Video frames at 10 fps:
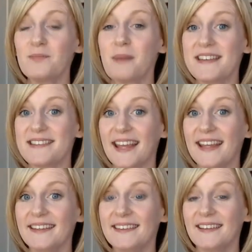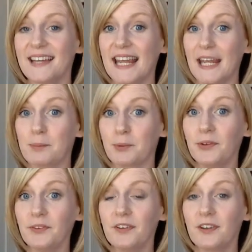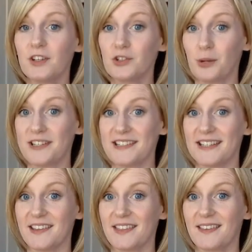Monday, April 20th,